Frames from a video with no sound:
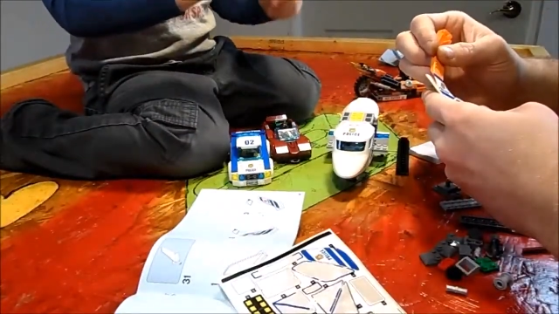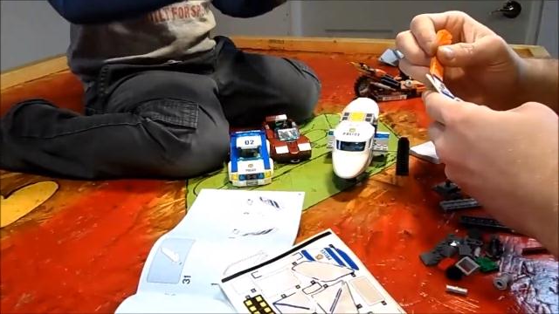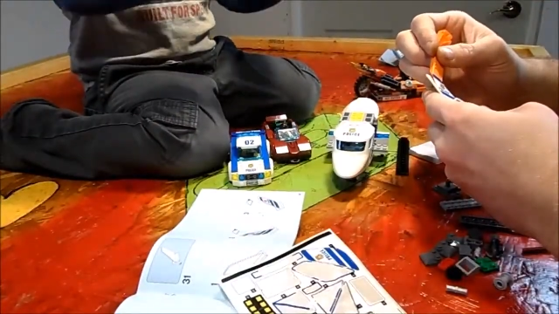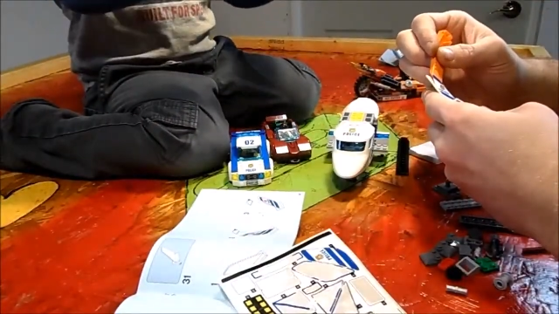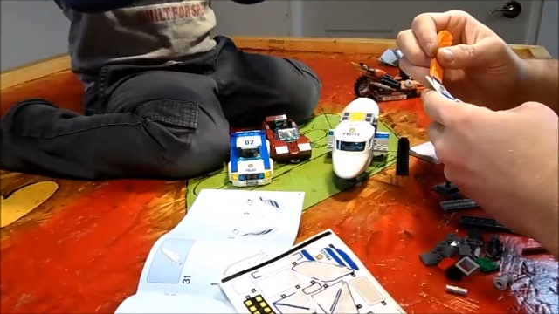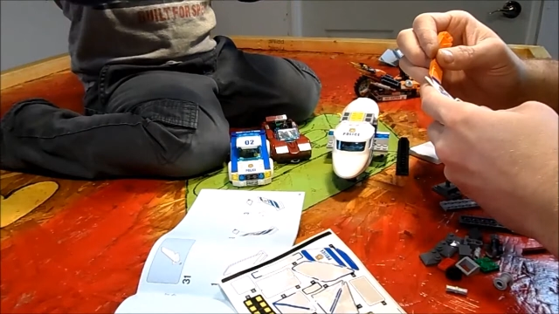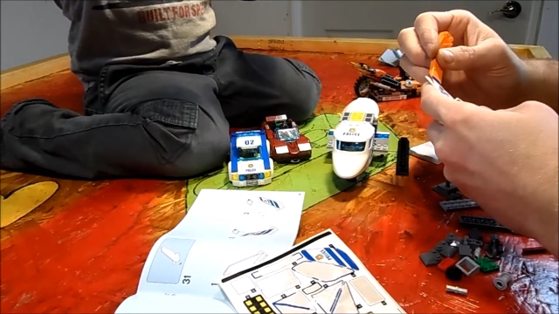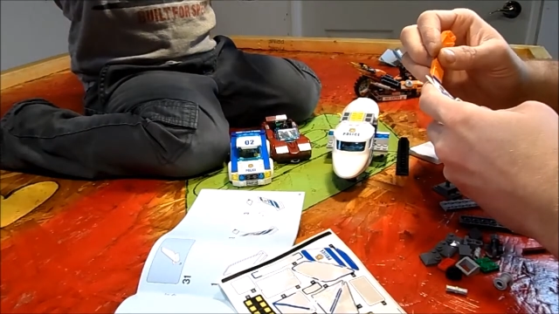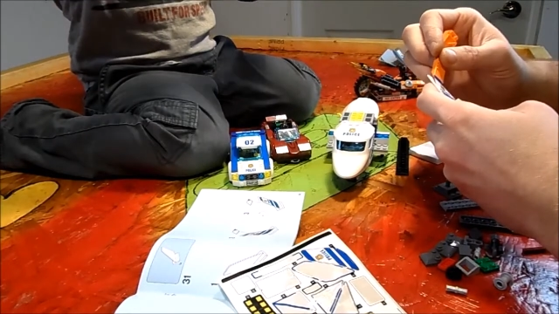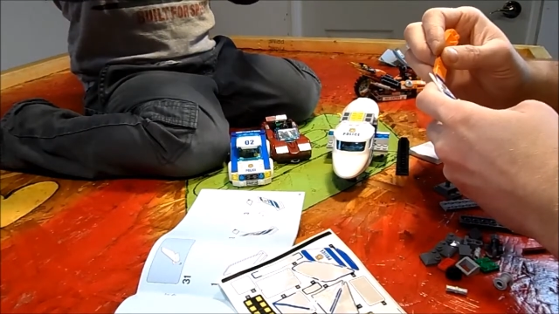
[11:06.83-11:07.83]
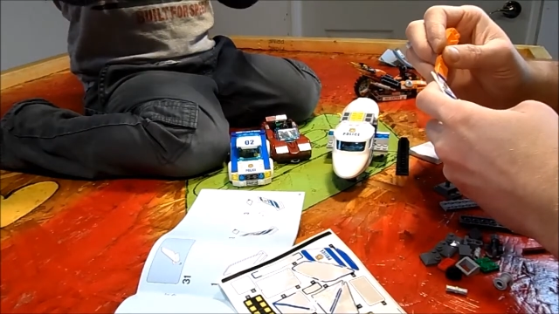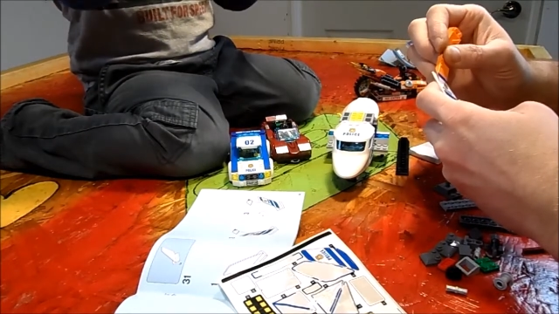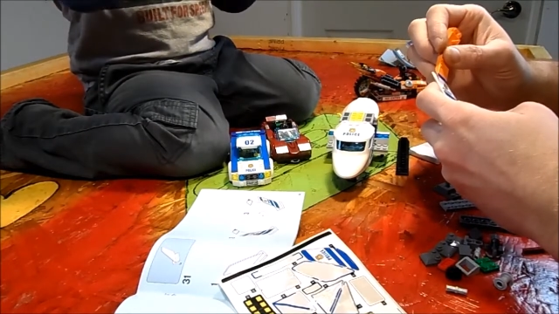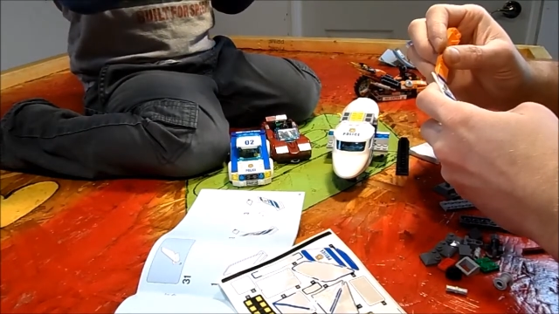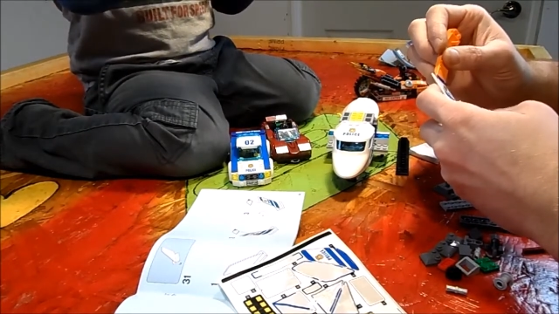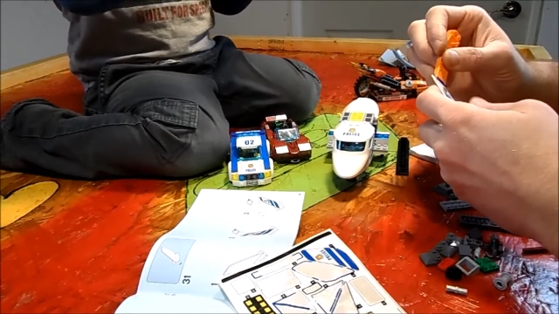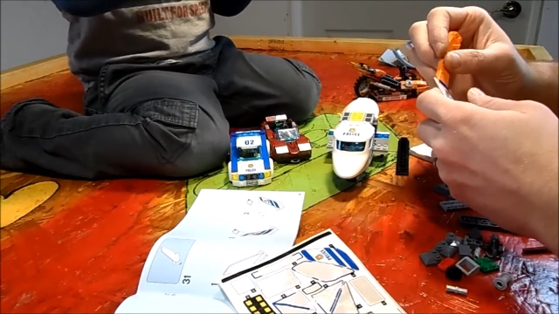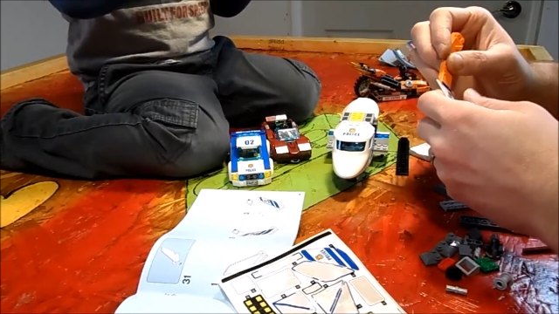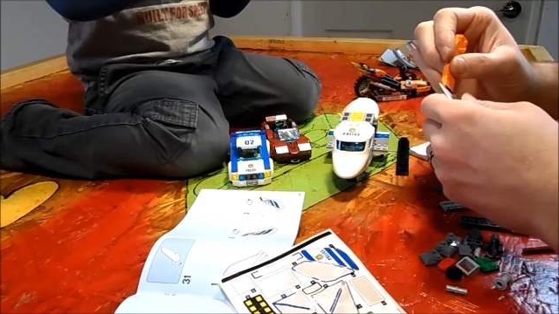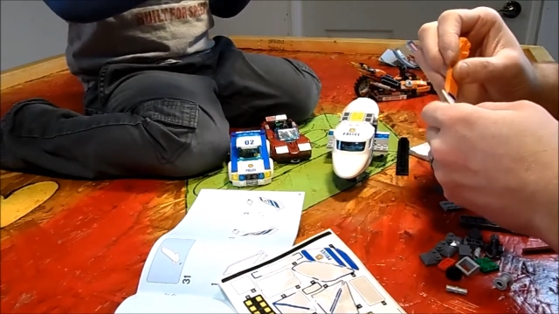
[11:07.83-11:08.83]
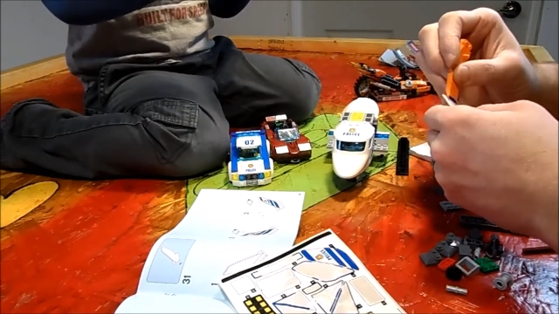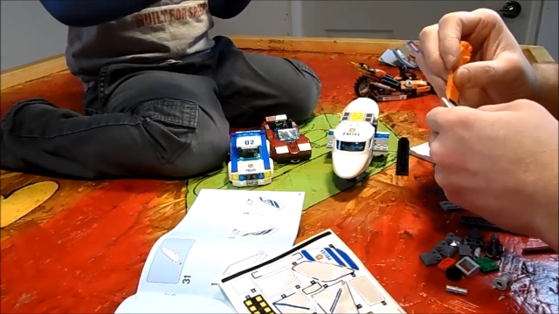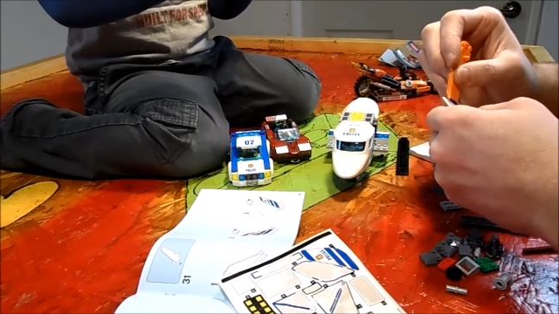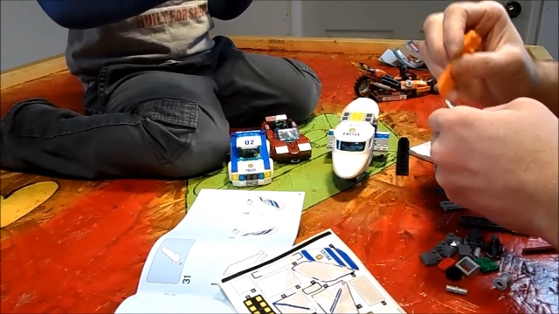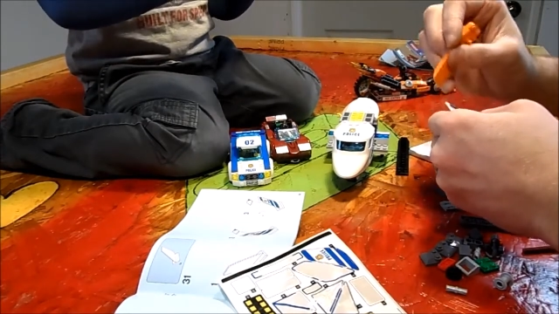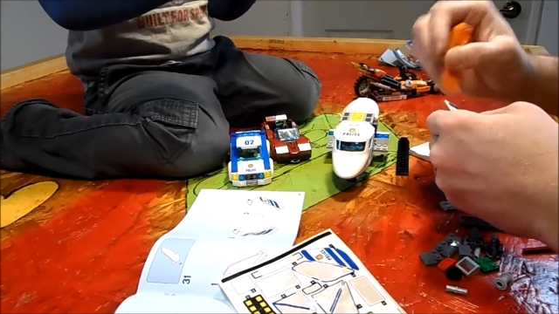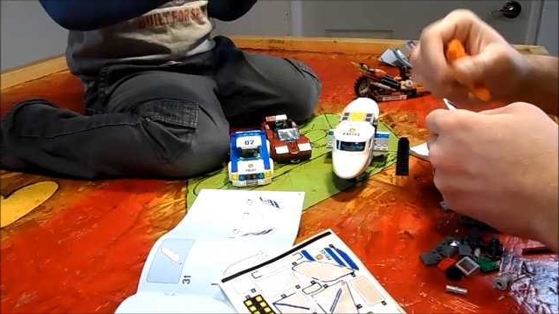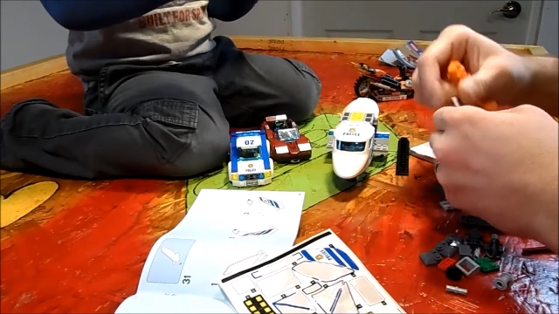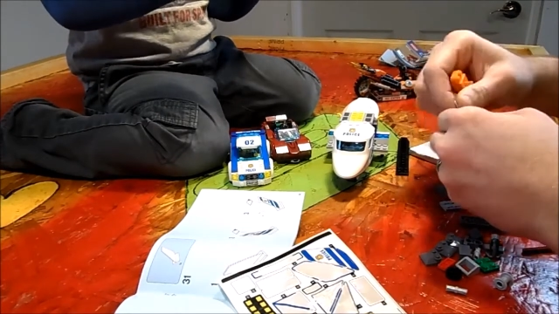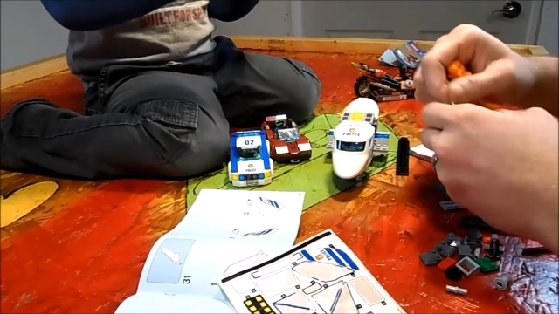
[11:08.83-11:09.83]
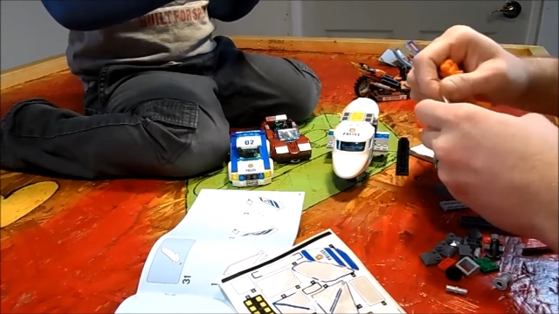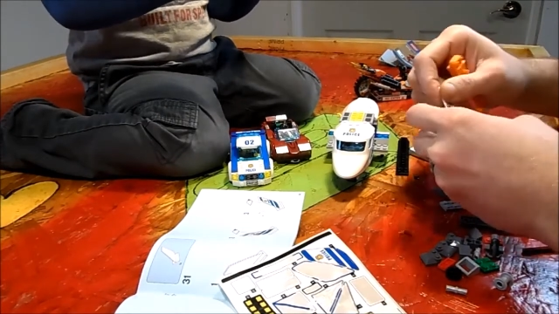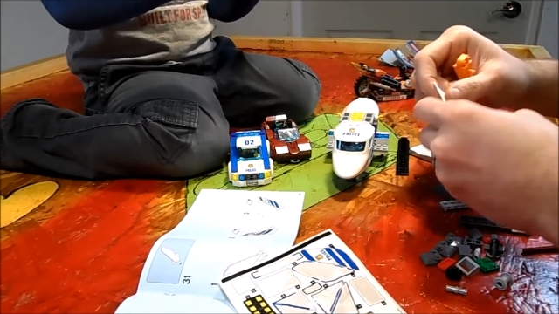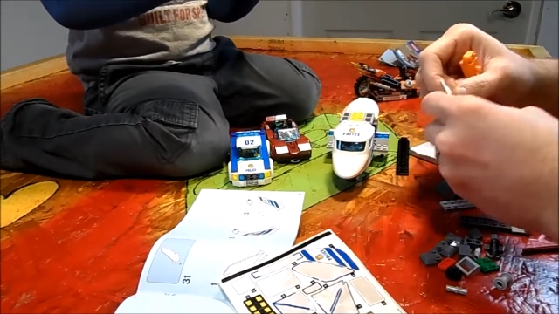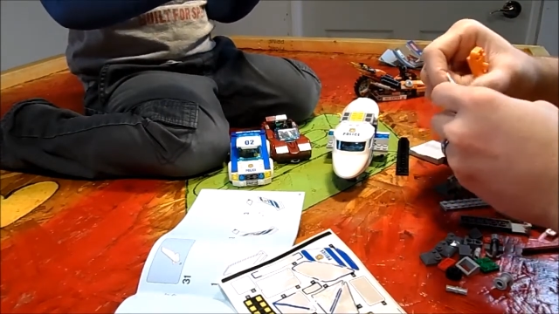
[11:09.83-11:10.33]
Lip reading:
(no speaker visible)